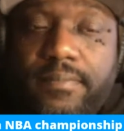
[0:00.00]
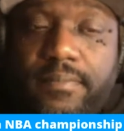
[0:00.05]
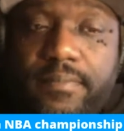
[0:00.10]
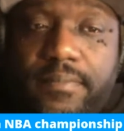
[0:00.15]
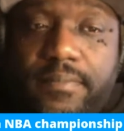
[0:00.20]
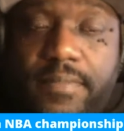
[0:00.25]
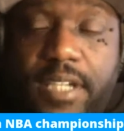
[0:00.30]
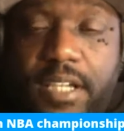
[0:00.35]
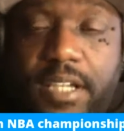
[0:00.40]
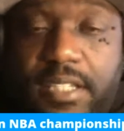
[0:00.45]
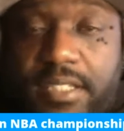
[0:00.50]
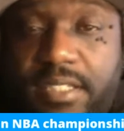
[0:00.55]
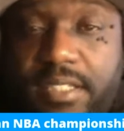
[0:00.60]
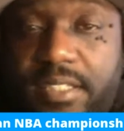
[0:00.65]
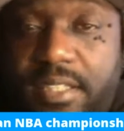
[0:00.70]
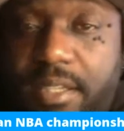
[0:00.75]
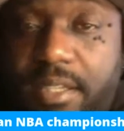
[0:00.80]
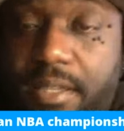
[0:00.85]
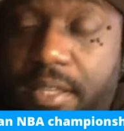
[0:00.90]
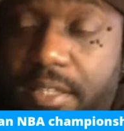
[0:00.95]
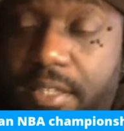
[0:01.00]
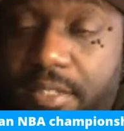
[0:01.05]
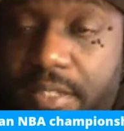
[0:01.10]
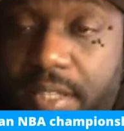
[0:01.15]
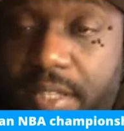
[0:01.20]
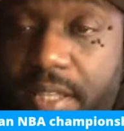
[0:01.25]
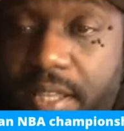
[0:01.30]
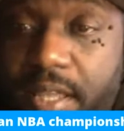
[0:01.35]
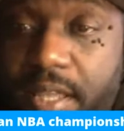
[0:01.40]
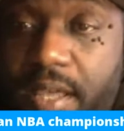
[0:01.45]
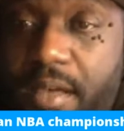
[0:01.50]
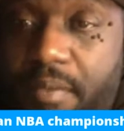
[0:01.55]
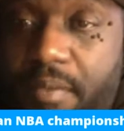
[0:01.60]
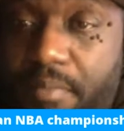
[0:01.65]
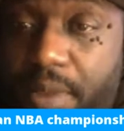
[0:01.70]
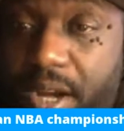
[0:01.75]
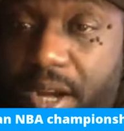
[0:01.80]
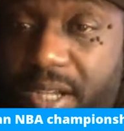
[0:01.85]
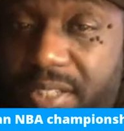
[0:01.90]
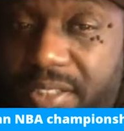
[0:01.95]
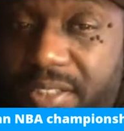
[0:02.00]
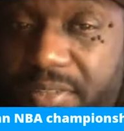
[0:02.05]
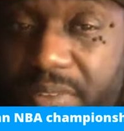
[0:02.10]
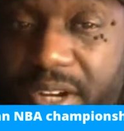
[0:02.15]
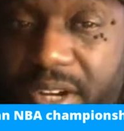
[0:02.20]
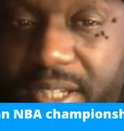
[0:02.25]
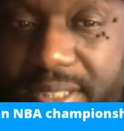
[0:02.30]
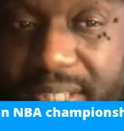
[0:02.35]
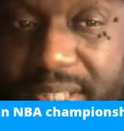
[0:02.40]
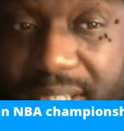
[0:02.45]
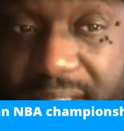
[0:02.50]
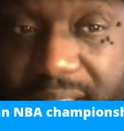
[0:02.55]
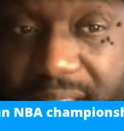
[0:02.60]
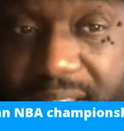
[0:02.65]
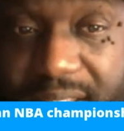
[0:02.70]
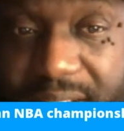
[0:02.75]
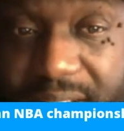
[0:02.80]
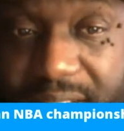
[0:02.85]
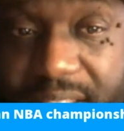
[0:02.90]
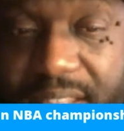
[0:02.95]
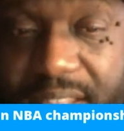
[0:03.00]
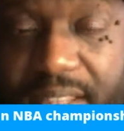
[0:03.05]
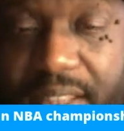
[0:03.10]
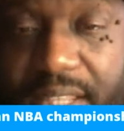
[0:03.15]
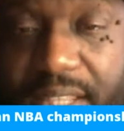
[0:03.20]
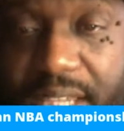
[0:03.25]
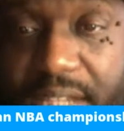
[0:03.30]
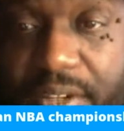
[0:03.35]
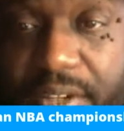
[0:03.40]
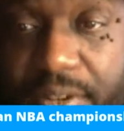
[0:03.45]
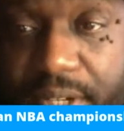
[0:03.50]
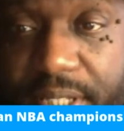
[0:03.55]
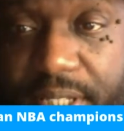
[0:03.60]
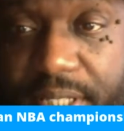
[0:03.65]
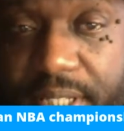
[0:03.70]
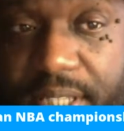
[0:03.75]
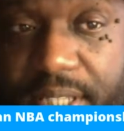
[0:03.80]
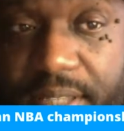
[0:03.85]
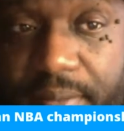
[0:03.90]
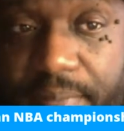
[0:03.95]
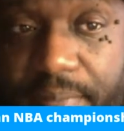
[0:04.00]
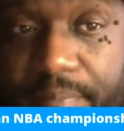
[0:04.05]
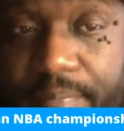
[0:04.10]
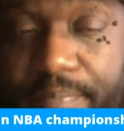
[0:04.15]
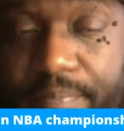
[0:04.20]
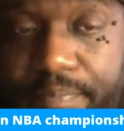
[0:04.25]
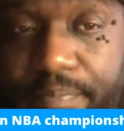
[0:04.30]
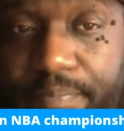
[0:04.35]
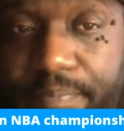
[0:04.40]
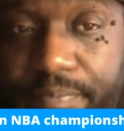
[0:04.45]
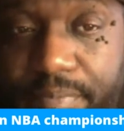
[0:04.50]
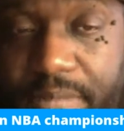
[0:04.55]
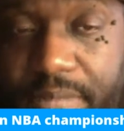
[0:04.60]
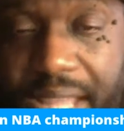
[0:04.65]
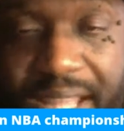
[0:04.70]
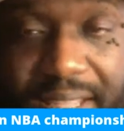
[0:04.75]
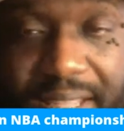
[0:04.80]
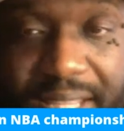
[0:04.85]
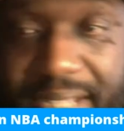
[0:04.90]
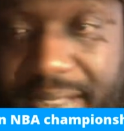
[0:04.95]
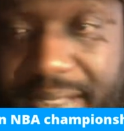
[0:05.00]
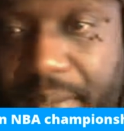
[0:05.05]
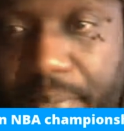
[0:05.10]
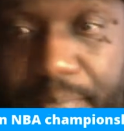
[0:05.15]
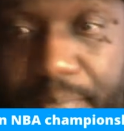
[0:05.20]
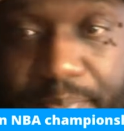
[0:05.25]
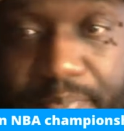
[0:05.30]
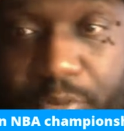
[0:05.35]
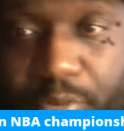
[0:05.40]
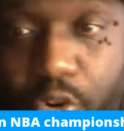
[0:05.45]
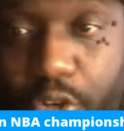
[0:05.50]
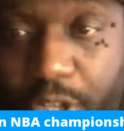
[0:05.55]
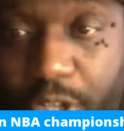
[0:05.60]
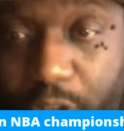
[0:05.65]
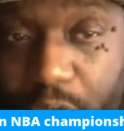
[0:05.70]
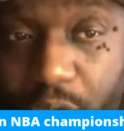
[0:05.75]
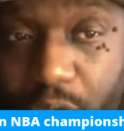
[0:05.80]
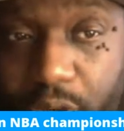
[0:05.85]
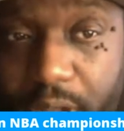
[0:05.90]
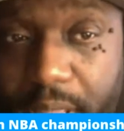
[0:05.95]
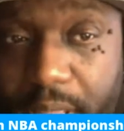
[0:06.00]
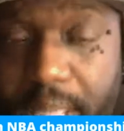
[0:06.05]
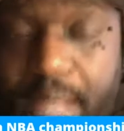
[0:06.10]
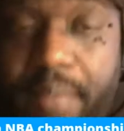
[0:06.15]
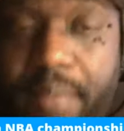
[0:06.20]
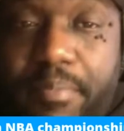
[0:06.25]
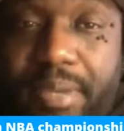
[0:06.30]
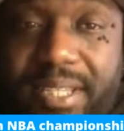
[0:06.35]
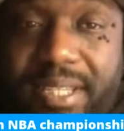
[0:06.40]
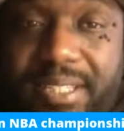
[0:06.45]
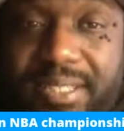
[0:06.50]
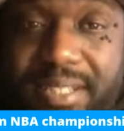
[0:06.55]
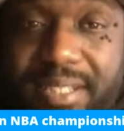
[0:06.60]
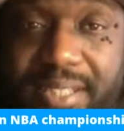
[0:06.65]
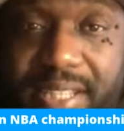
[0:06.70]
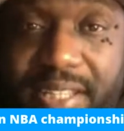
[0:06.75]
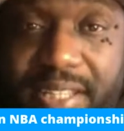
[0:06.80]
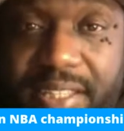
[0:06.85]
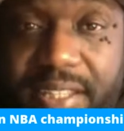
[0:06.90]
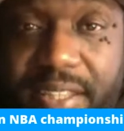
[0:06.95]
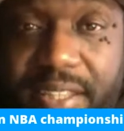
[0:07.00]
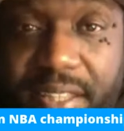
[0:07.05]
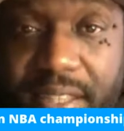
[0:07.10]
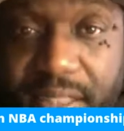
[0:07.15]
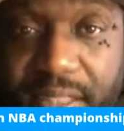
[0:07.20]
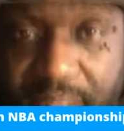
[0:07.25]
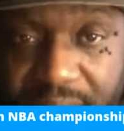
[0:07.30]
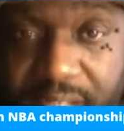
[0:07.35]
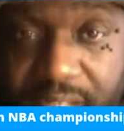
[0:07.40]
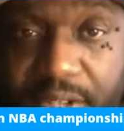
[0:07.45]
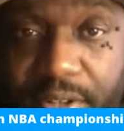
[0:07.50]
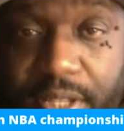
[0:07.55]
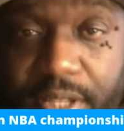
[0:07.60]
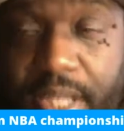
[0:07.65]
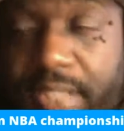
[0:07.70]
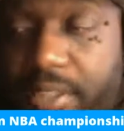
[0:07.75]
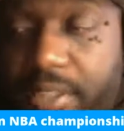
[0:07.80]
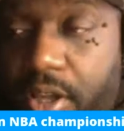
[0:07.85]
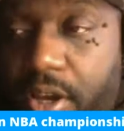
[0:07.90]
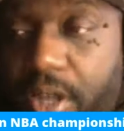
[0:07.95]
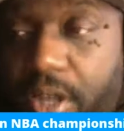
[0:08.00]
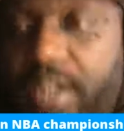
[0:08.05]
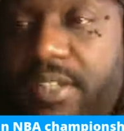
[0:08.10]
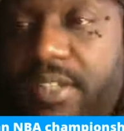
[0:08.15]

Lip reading: Because Marcus Smart is clearly the leader of the team, not like on the court, but he's clearly the leader, like the heart and